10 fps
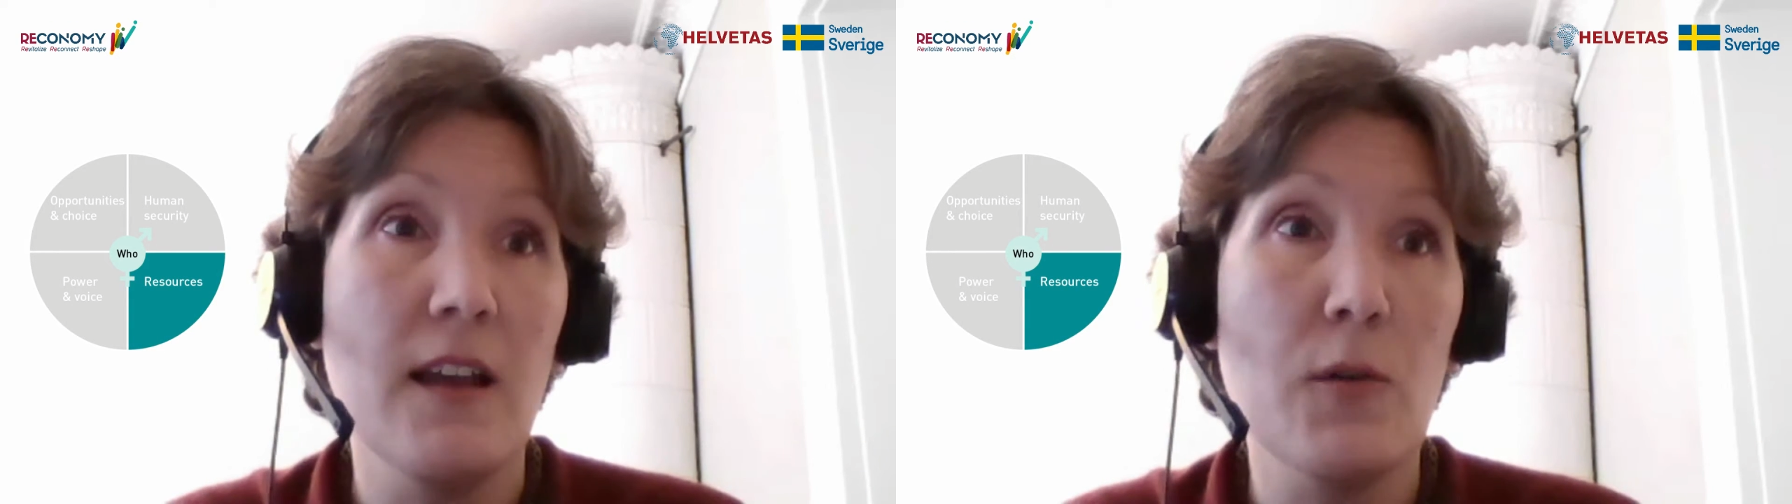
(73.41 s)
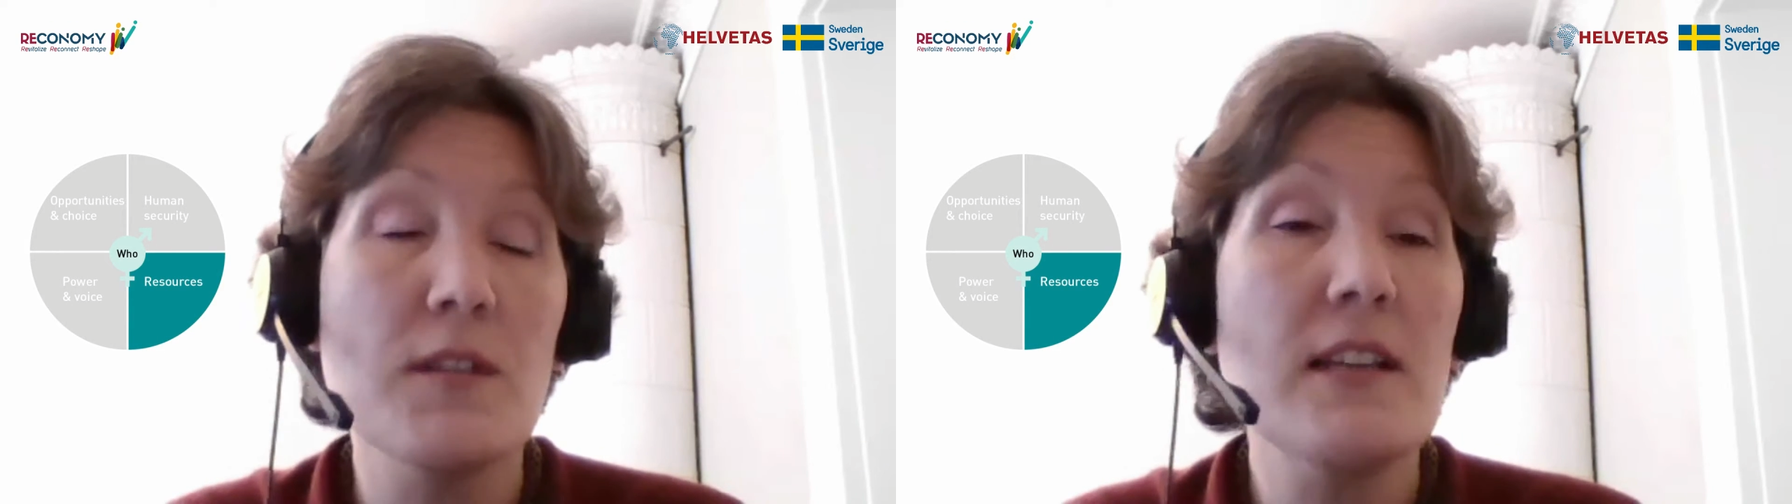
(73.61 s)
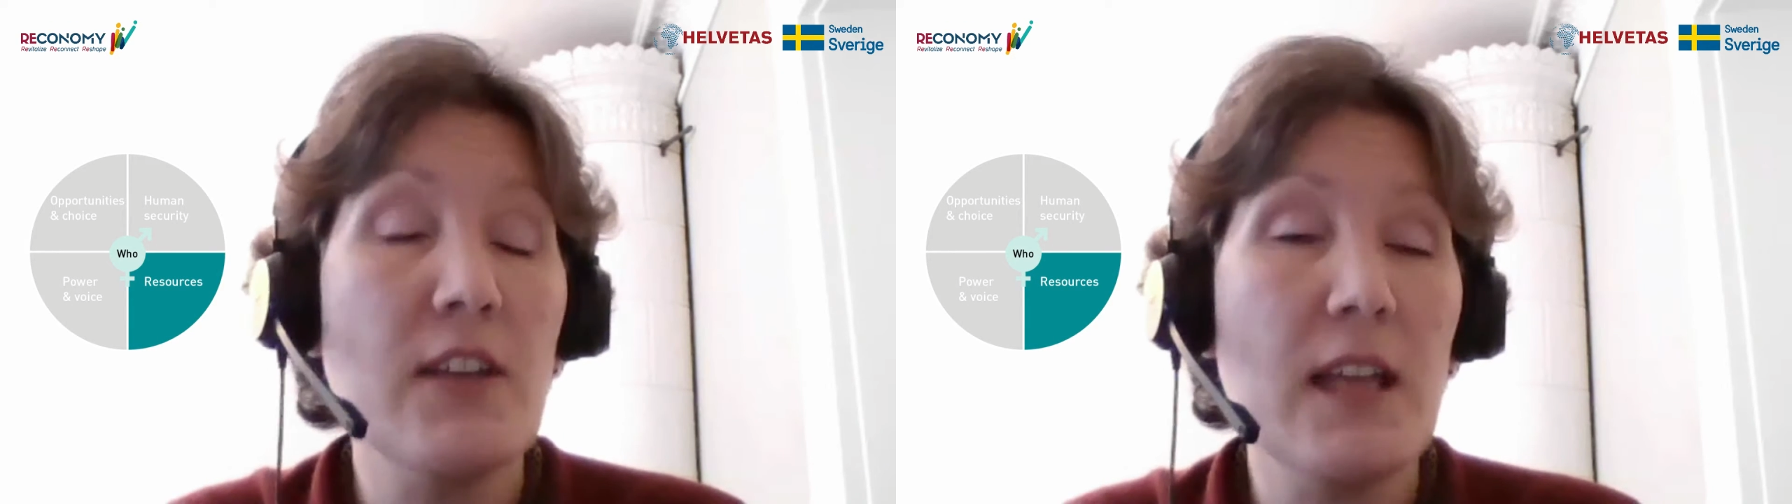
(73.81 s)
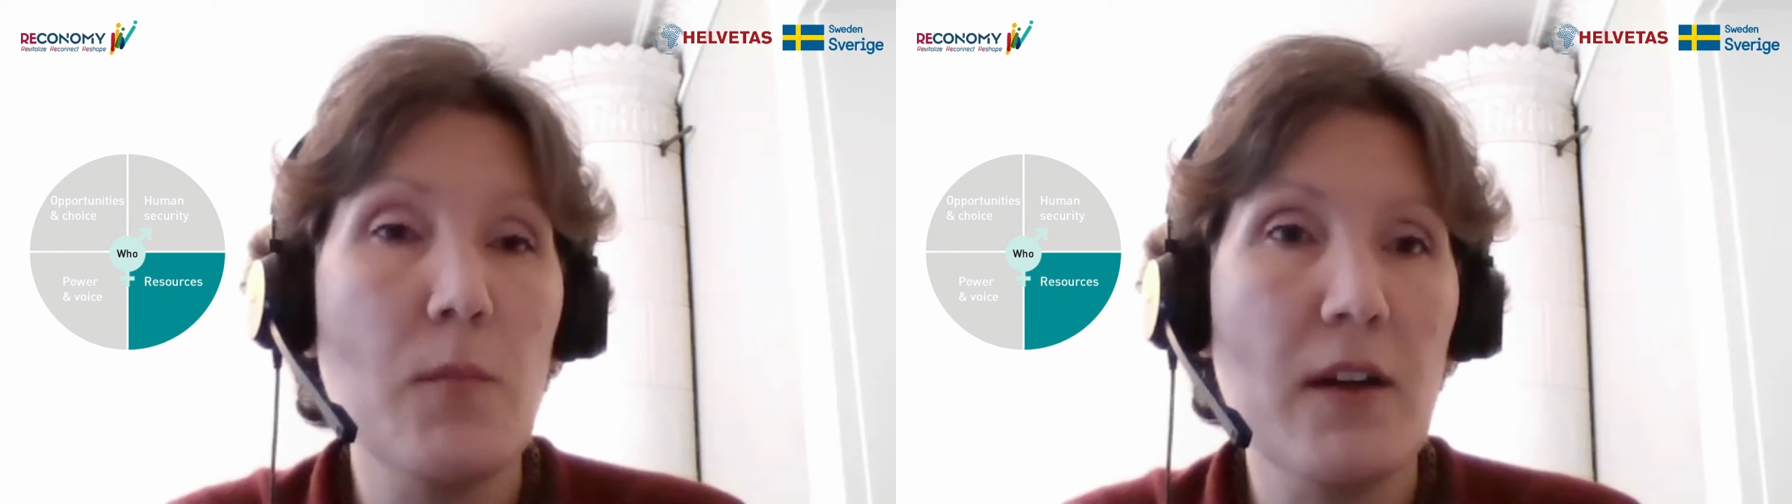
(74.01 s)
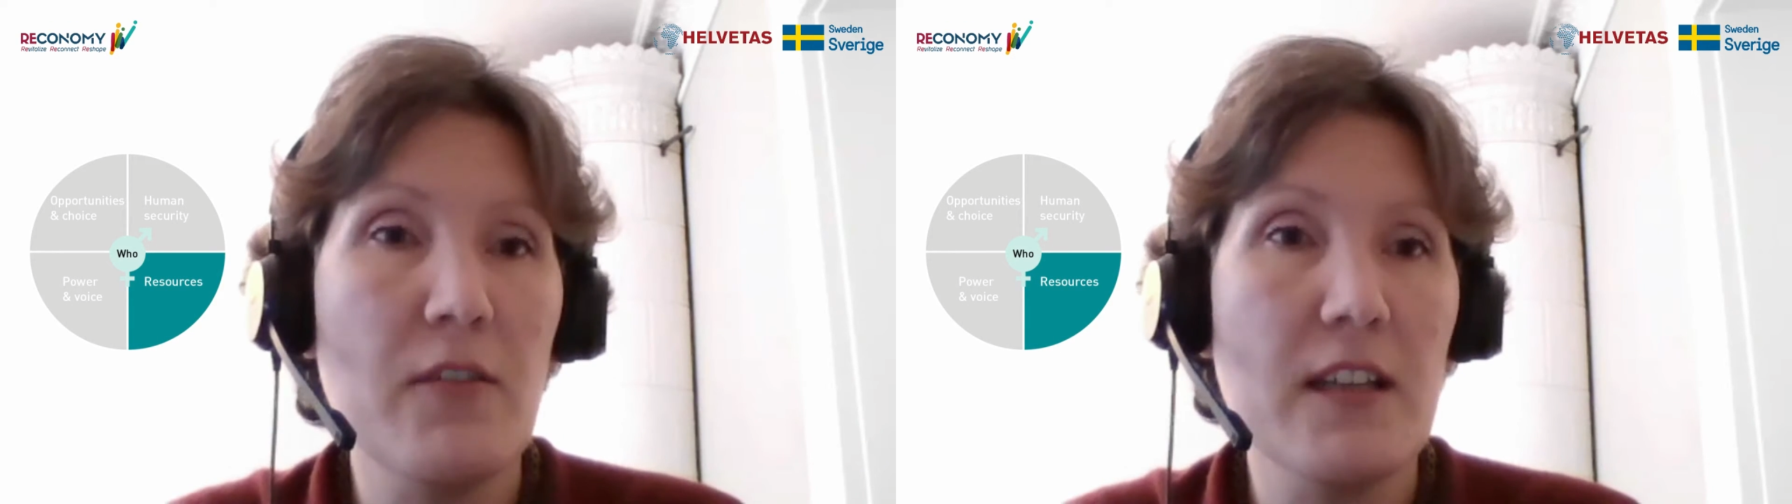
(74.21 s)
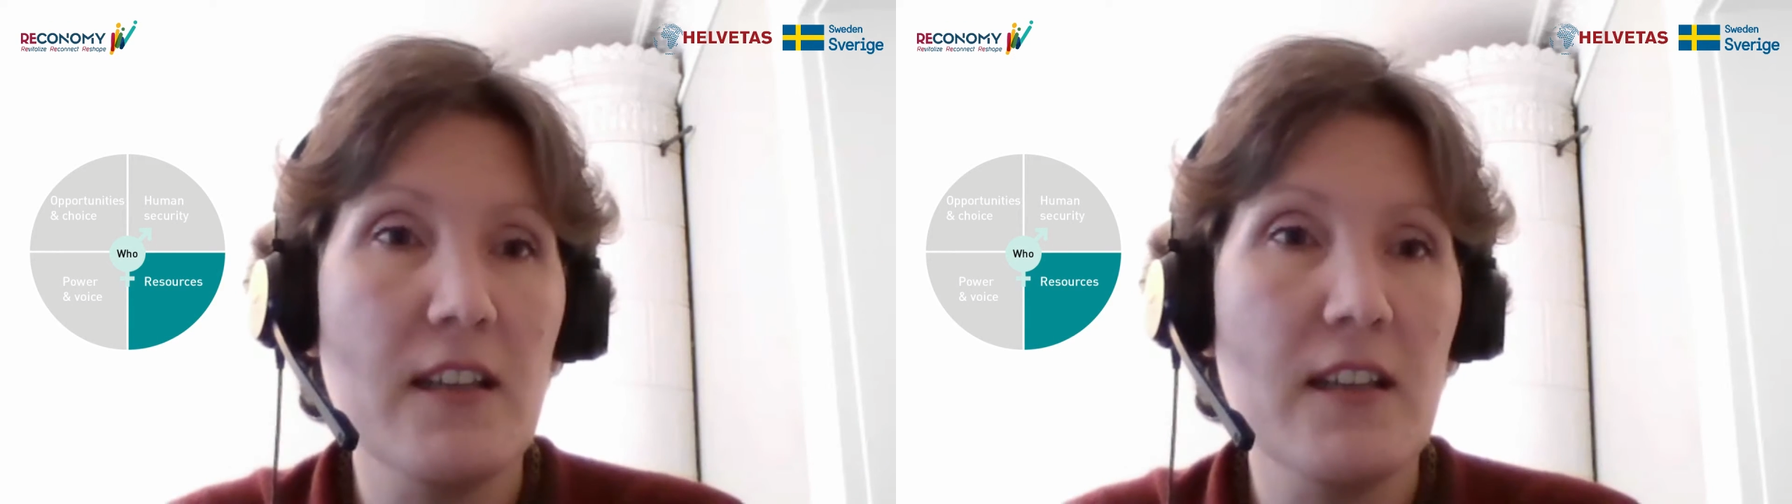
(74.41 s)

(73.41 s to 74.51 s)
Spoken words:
who's living in poverty